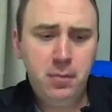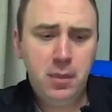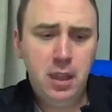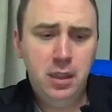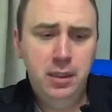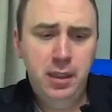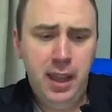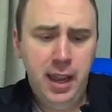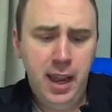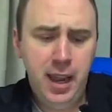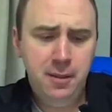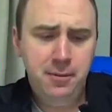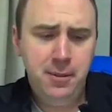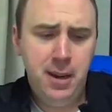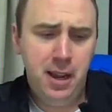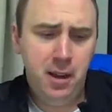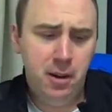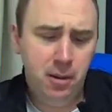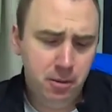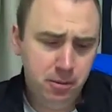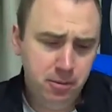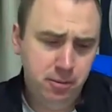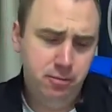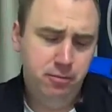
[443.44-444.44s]
they have
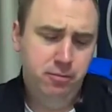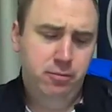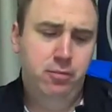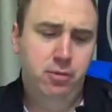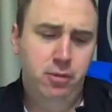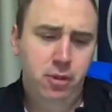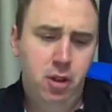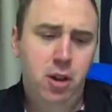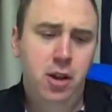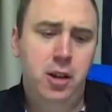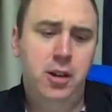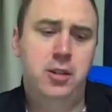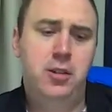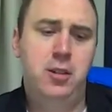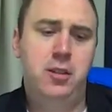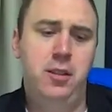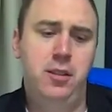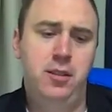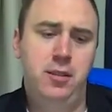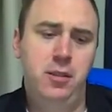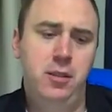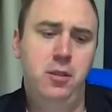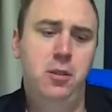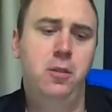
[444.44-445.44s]
now launched
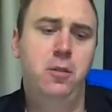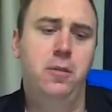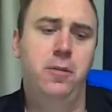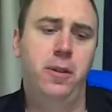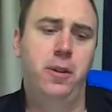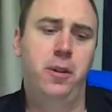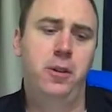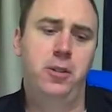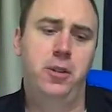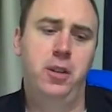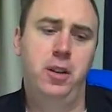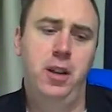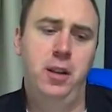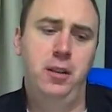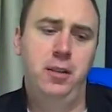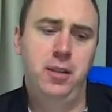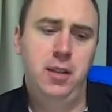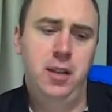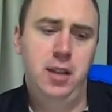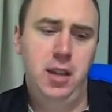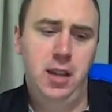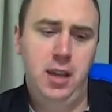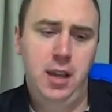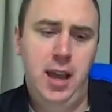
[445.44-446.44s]
this new version
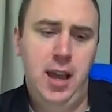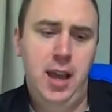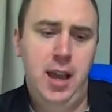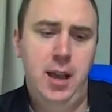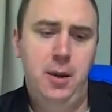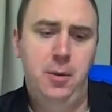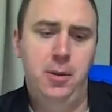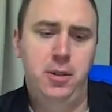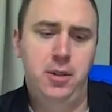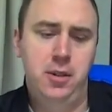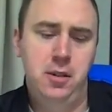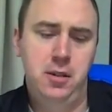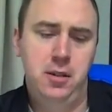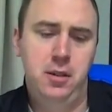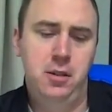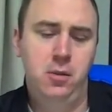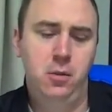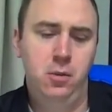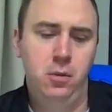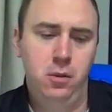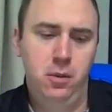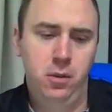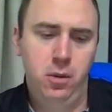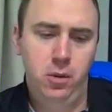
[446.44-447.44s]
LTE-A, which is
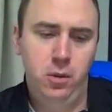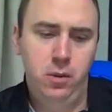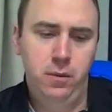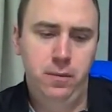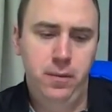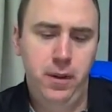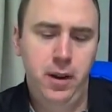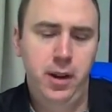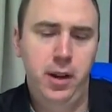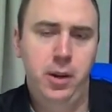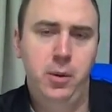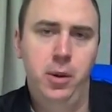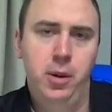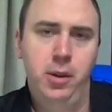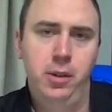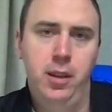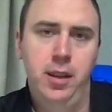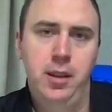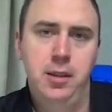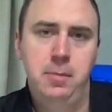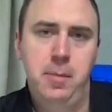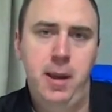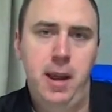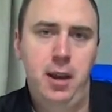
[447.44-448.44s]
very
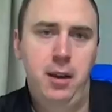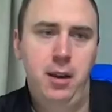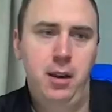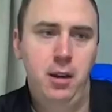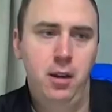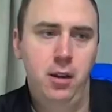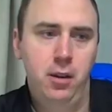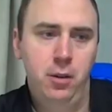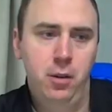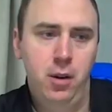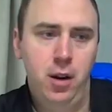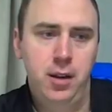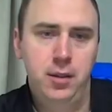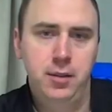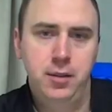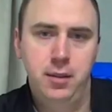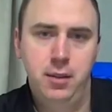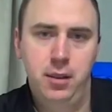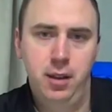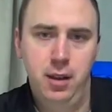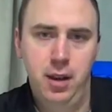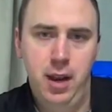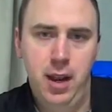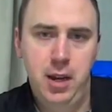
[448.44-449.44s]
quickly expanding across
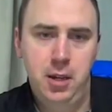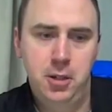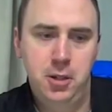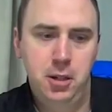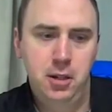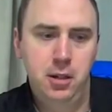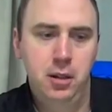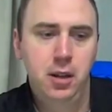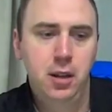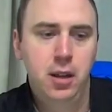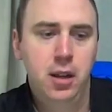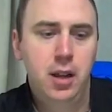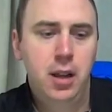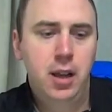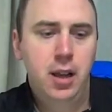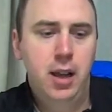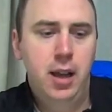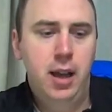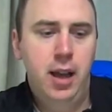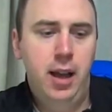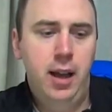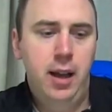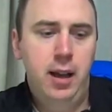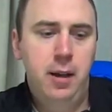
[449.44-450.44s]
the nation.
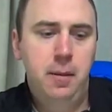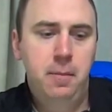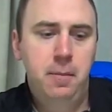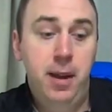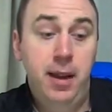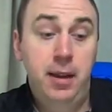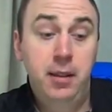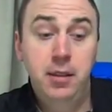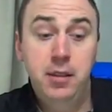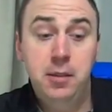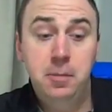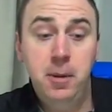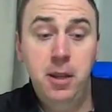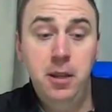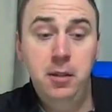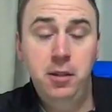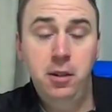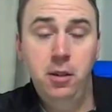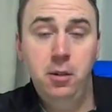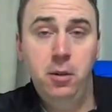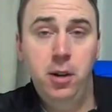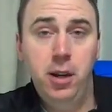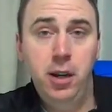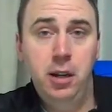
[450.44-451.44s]
And the speeds
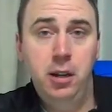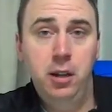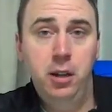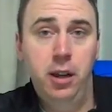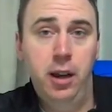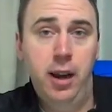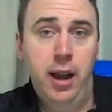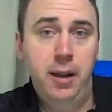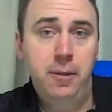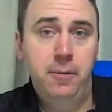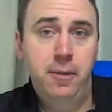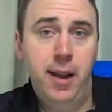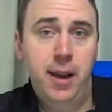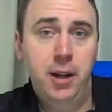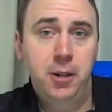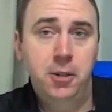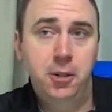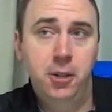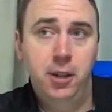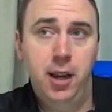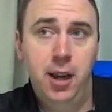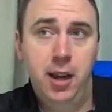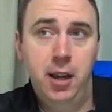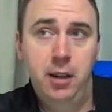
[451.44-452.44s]
are quite good. I've
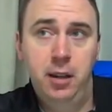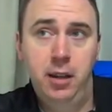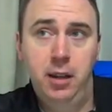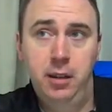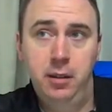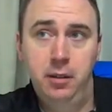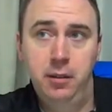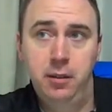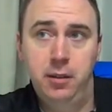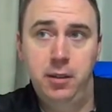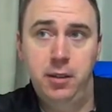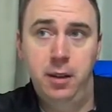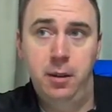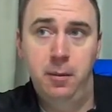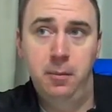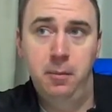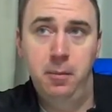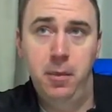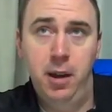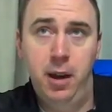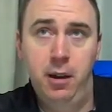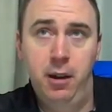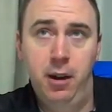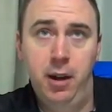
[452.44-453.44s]
actually gotten in
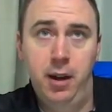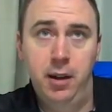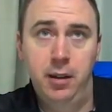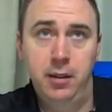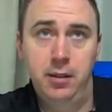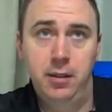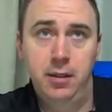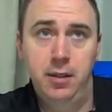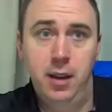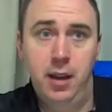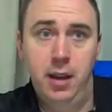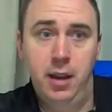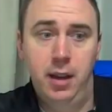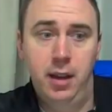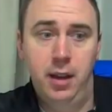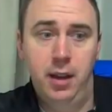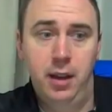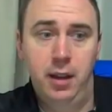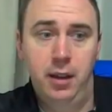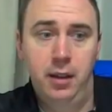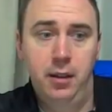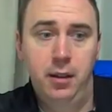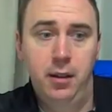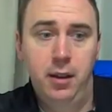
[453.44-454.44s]
some areas
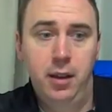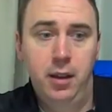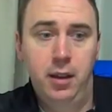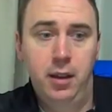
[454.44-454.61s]
near